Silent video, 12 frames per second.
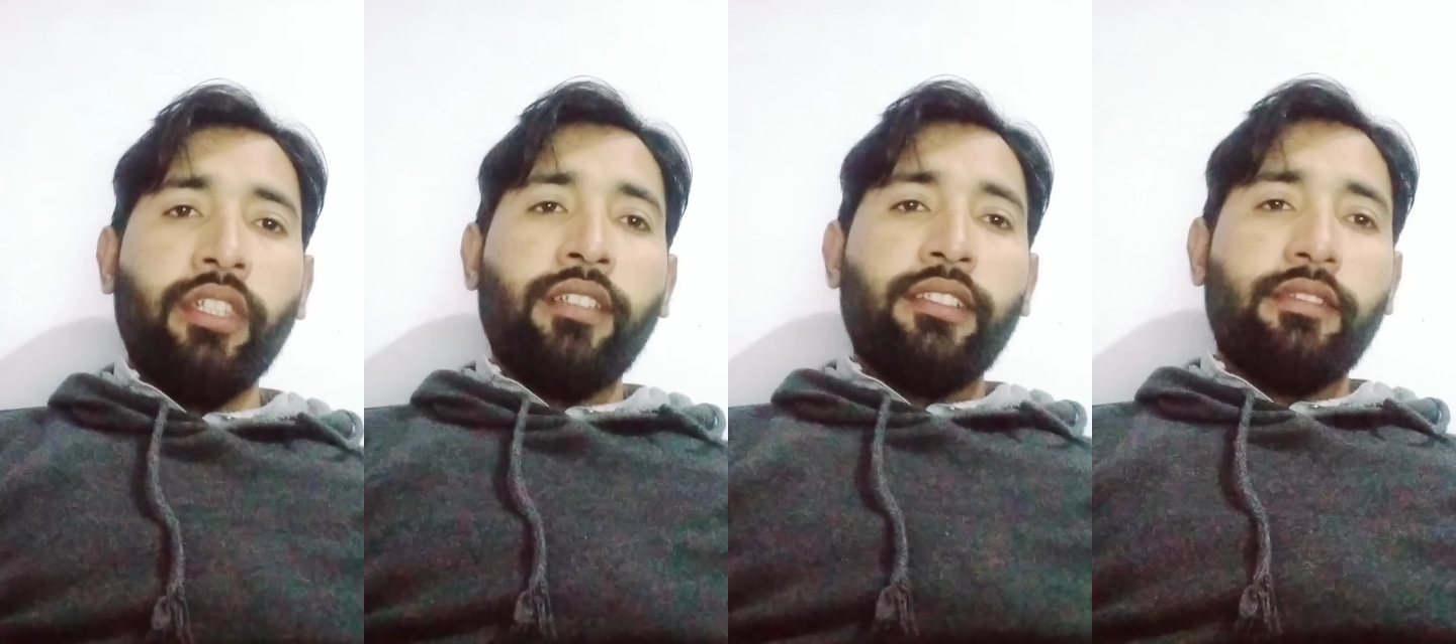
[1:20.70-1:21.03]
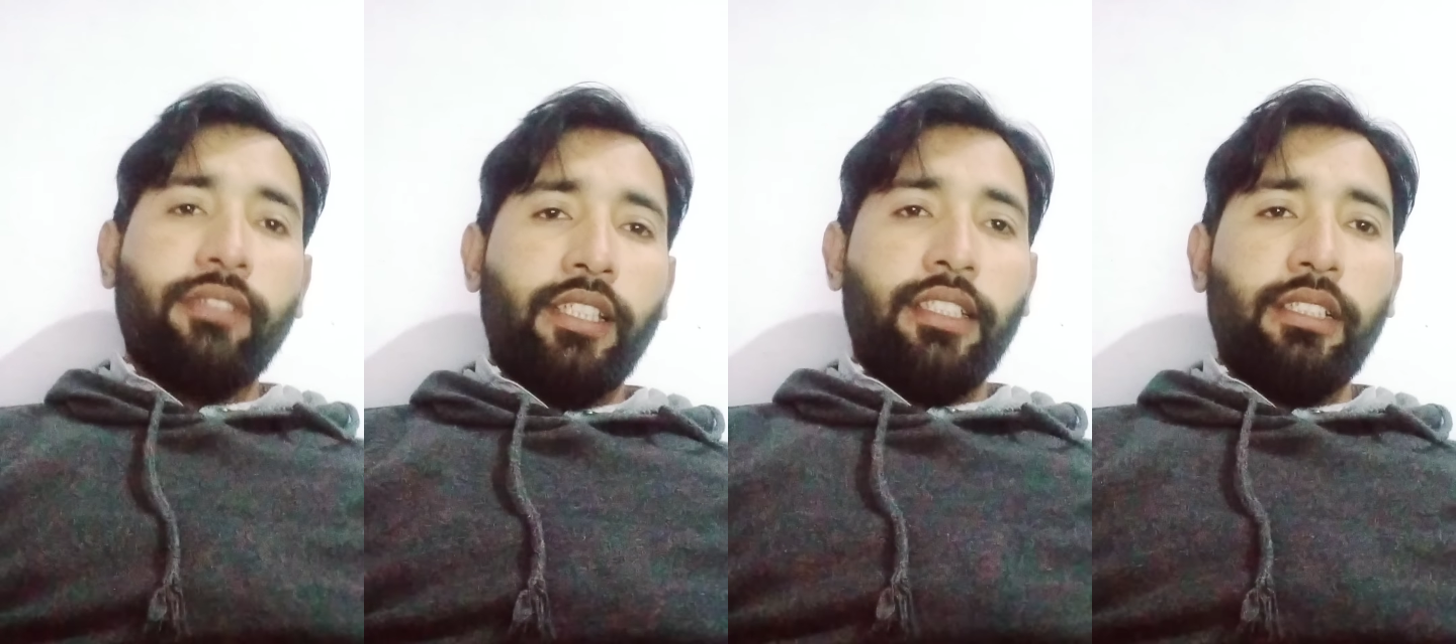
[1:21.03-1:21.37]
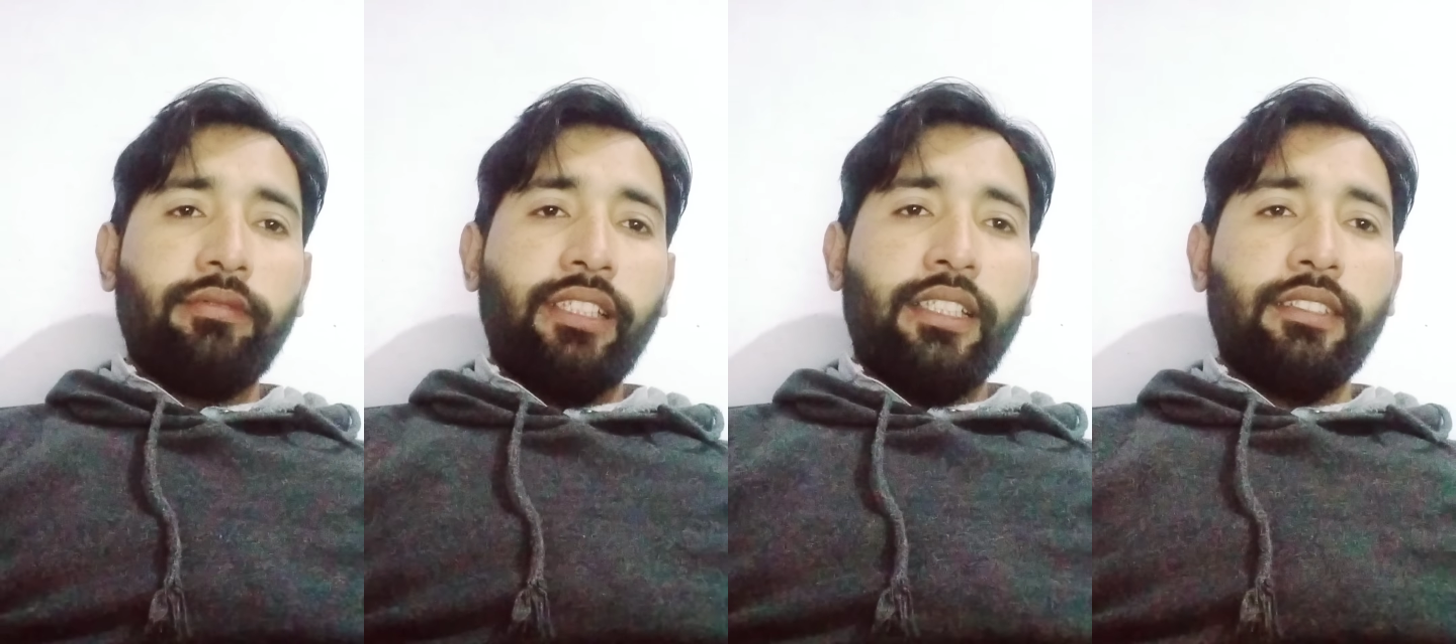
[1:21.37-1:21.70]
Spherical
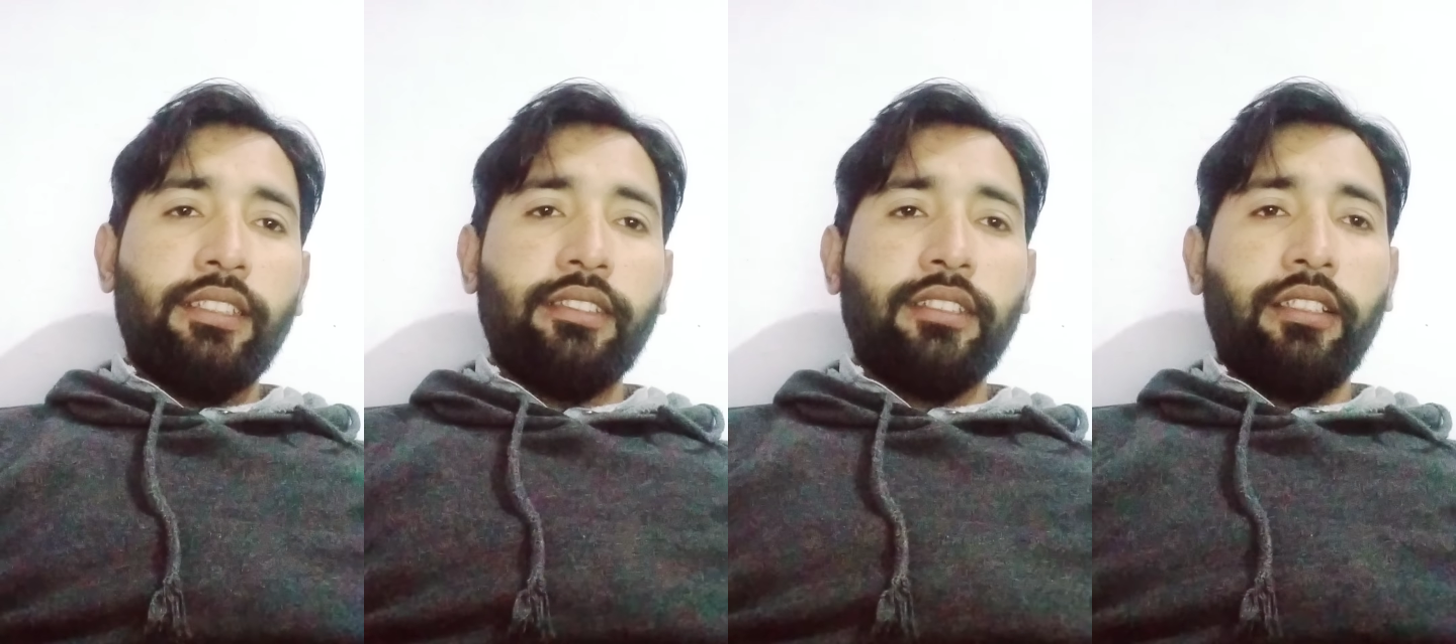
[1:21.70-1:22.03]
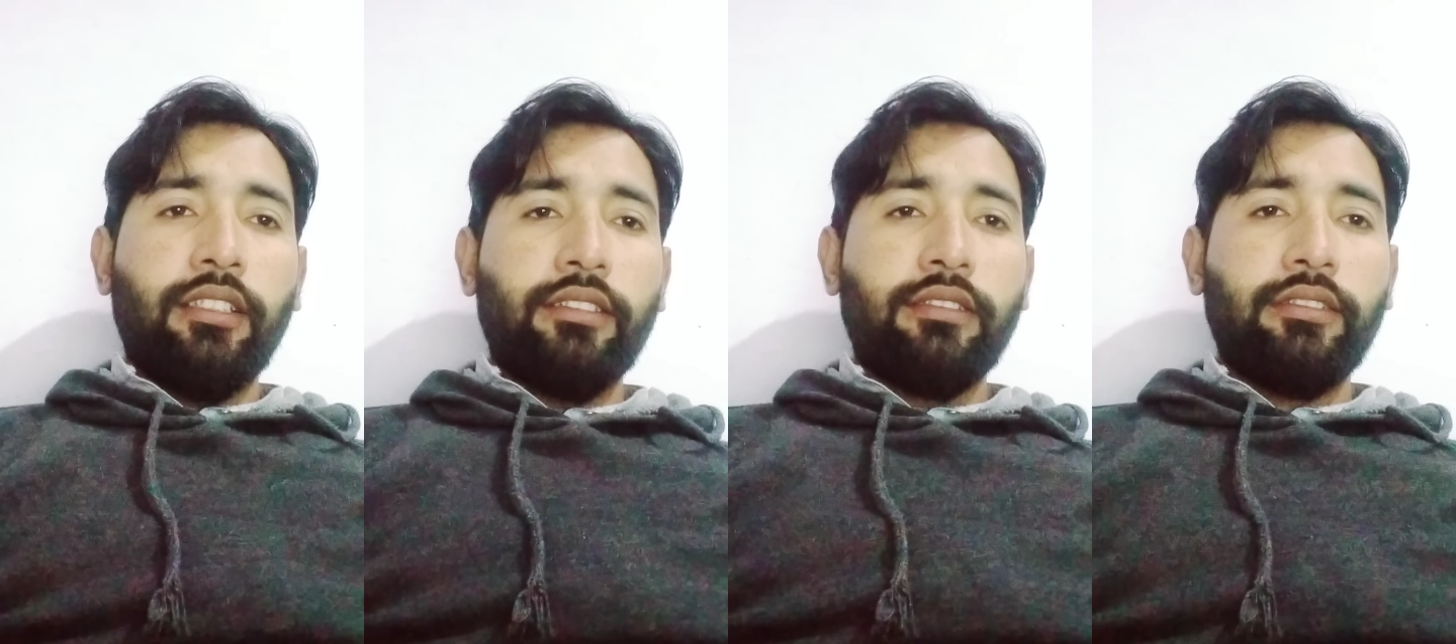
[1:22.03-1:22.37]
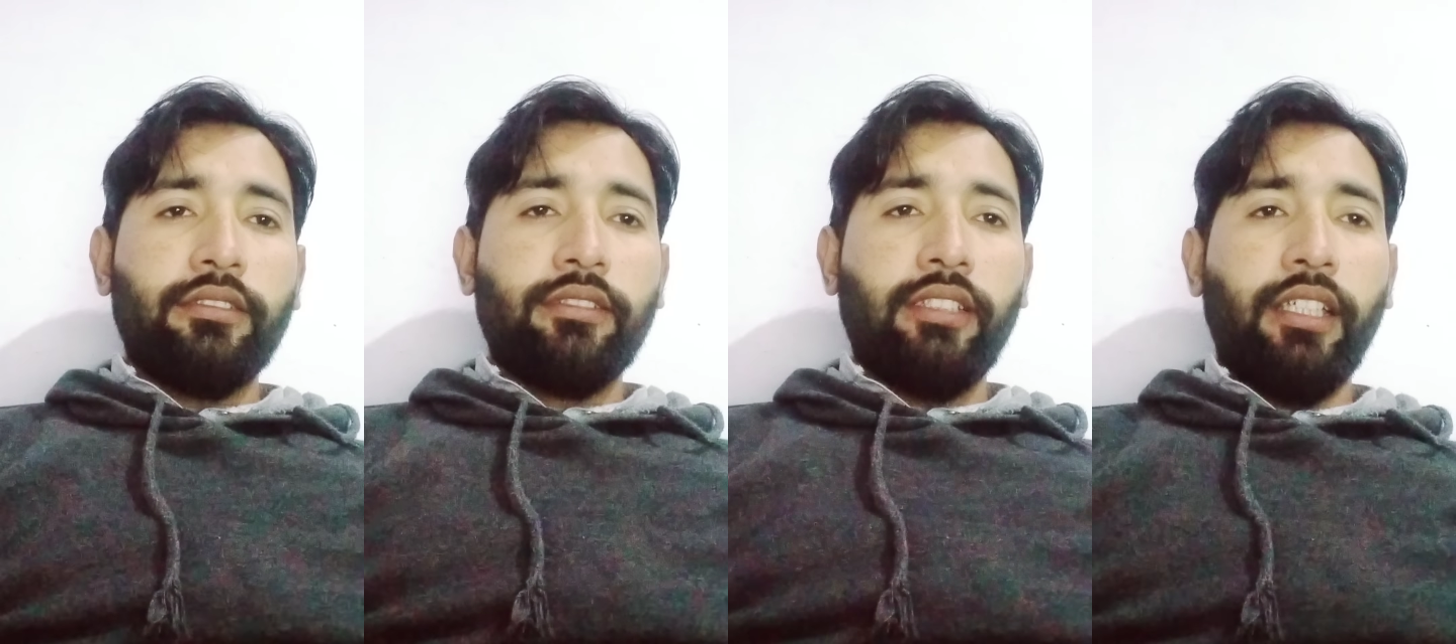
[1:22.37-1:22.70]
viruses are
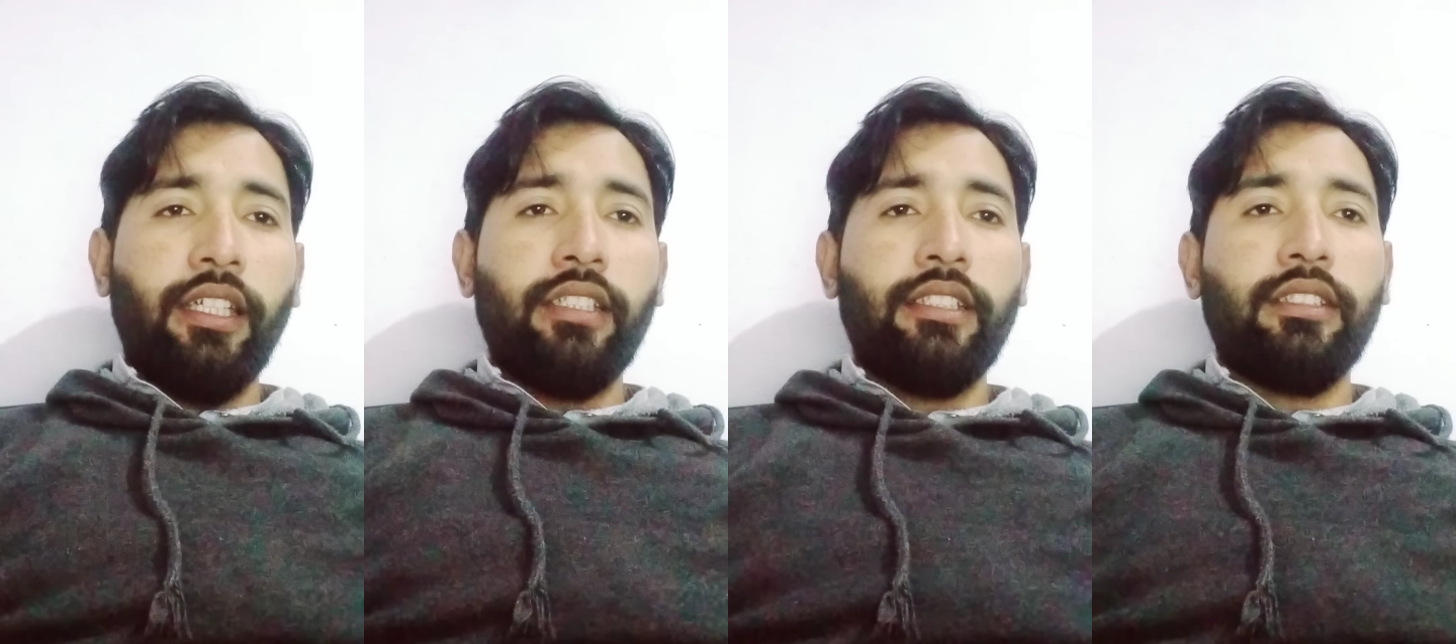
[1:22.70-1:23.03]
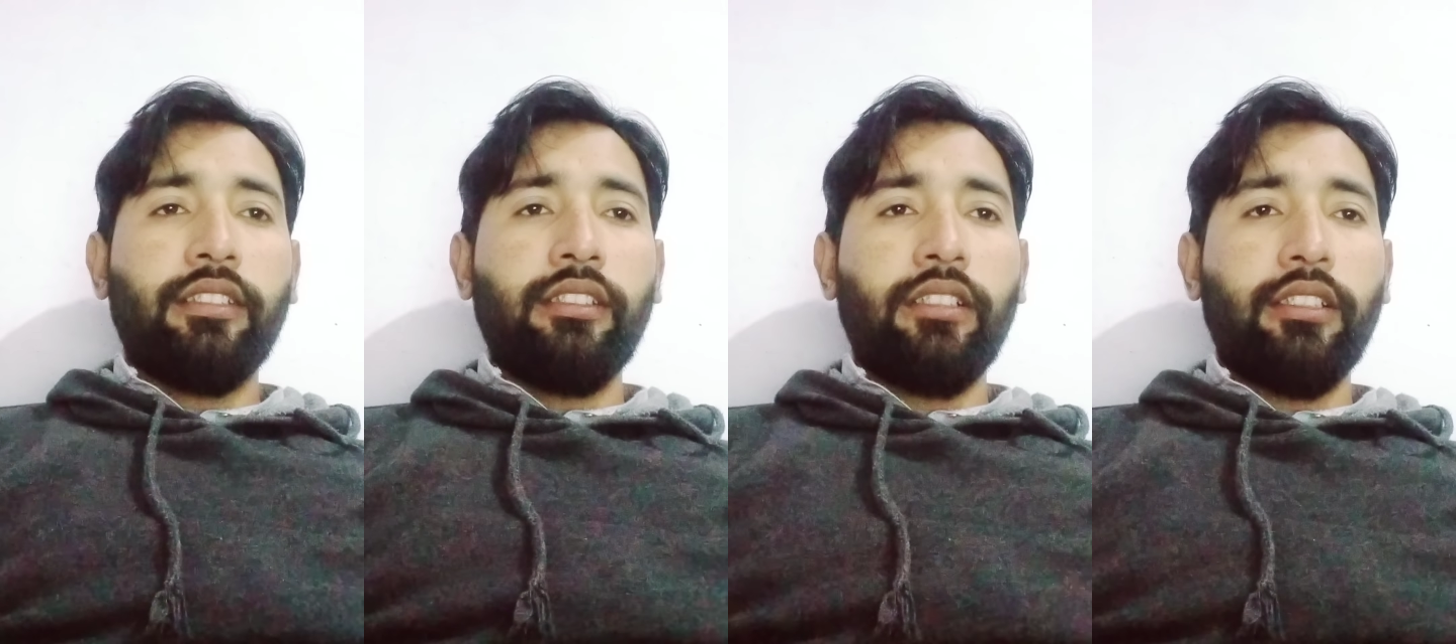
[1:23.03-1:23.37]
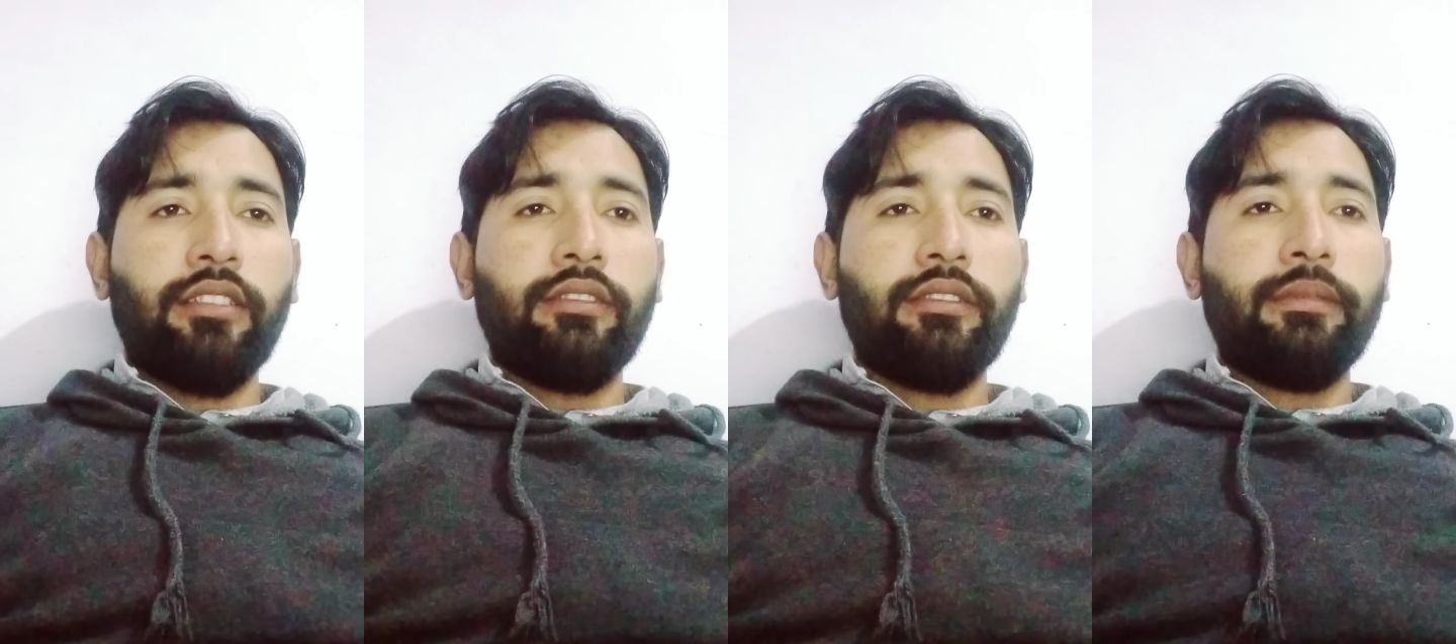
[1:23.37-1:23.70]
helical or